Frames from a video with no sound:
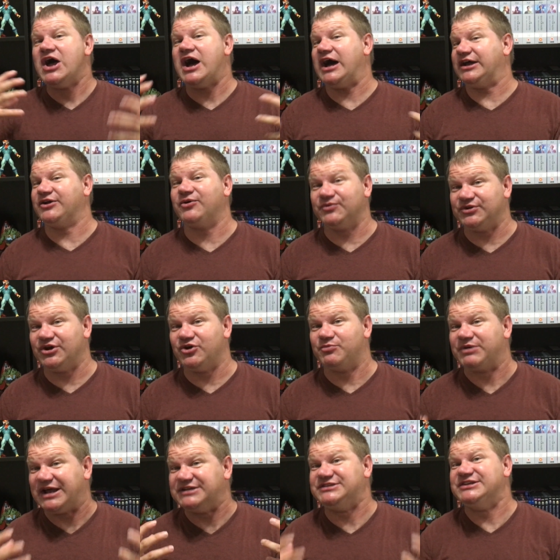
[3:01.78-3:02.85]
I don't know,
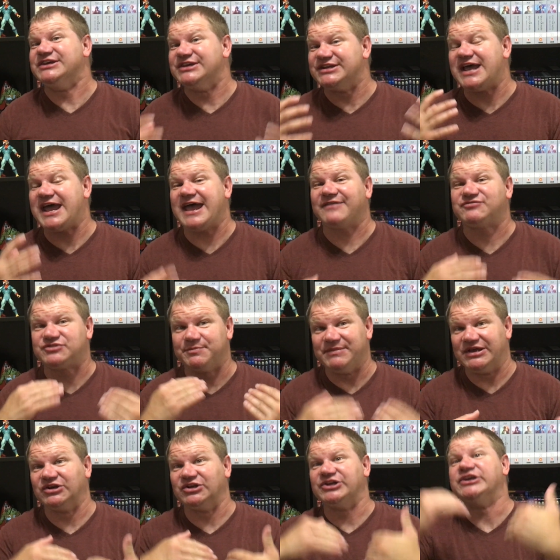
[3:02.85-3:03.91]
but I did have to
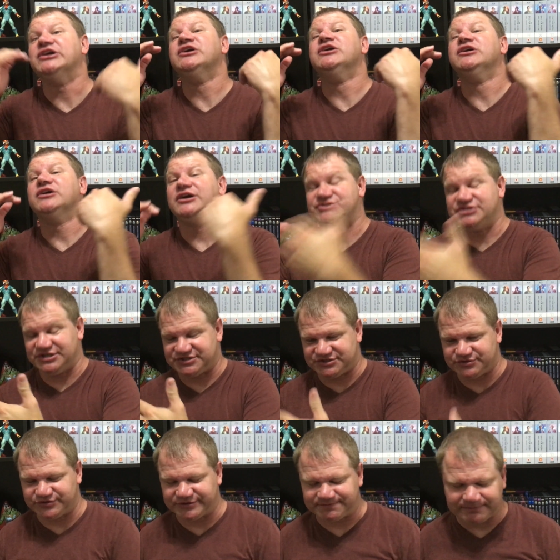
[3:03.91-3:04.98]
mentally adjust
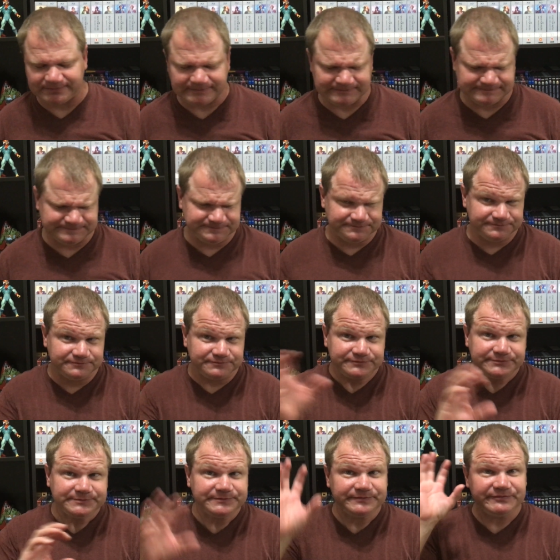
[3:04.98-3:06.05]
to it.
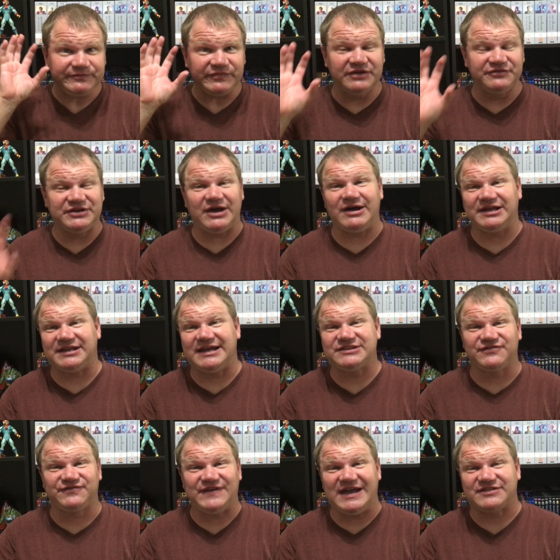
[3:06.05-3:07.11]
Now, I like
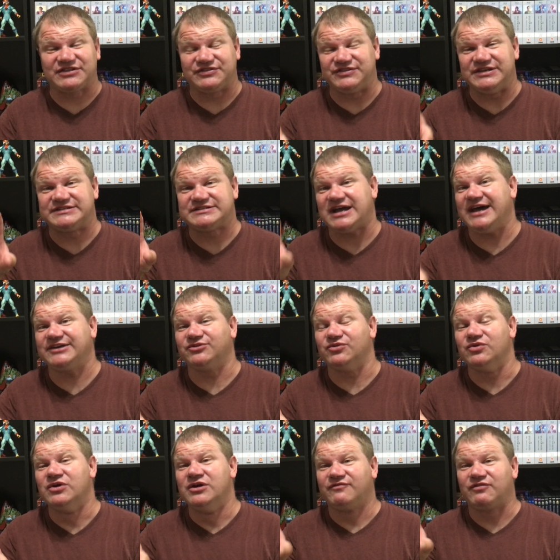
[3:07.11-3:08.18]
the fact that the
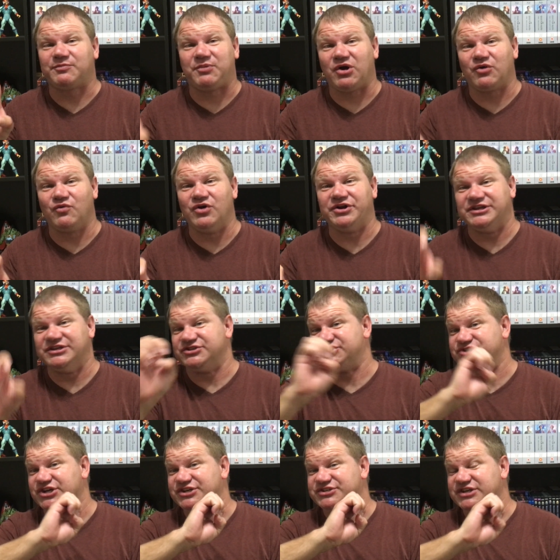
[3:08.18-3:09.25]
title for part one is
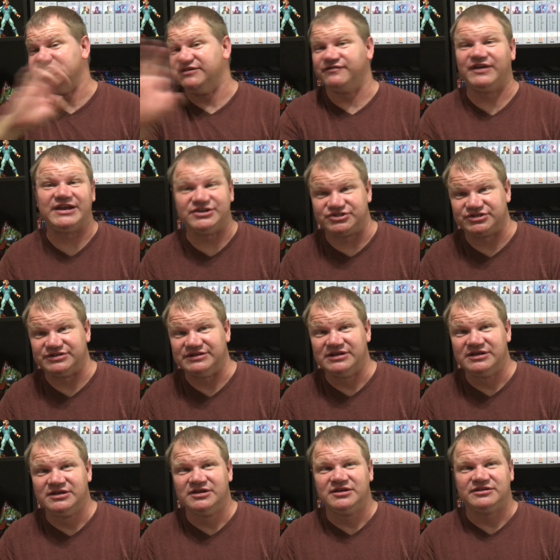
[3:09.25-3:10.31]
just Invasion.
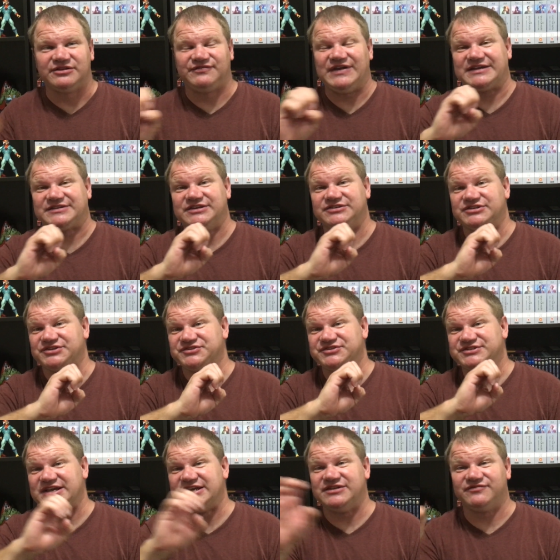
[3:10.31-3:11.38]
The fact that it doesn't
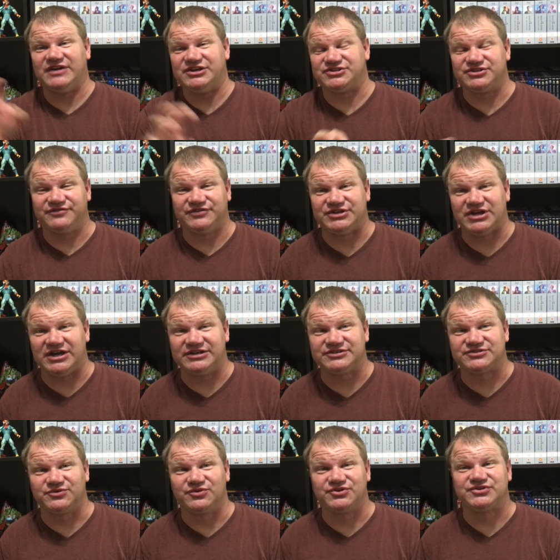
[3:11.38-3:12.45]
say Invasion of the
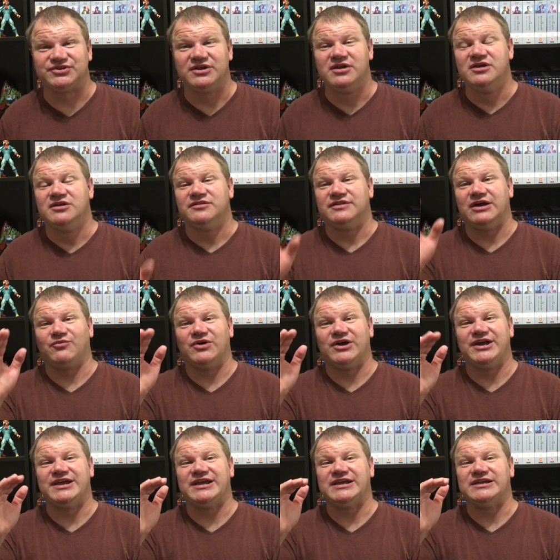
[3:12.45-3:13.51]
Dinosaurs, that
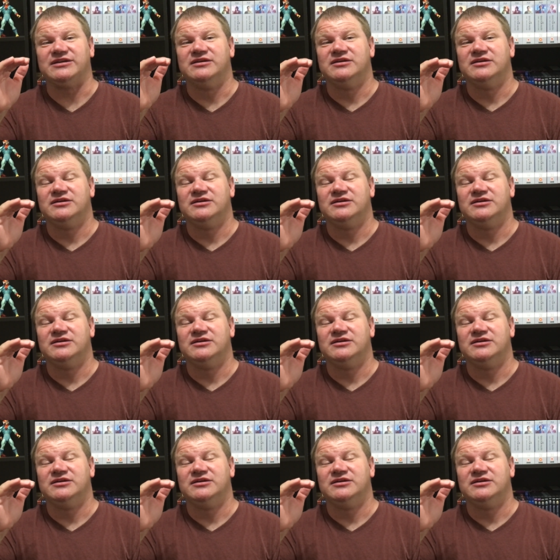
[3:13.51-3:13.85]
way